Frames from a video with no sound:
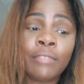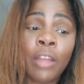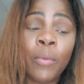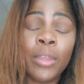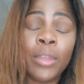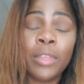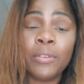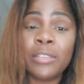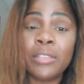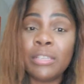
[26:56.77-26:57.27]

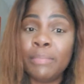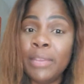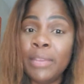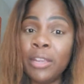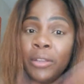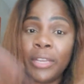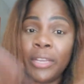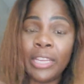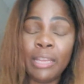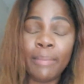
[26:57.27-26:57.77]
whether it's
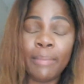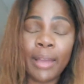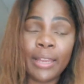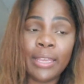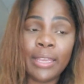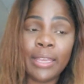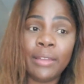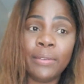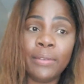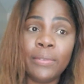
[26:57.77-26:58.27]
me or
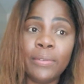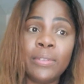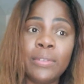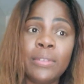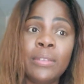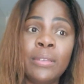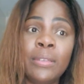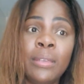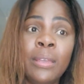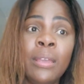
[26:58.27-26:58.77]
anybody
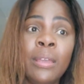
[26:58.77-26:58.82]
else,